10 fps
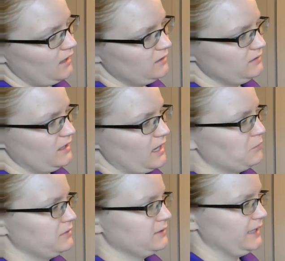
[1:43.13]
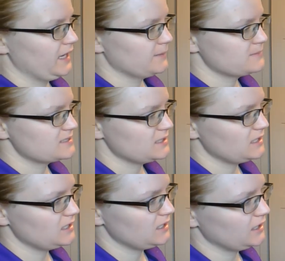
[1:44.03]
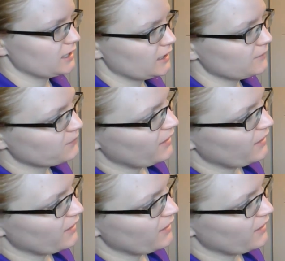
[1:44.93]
and then I played up to here.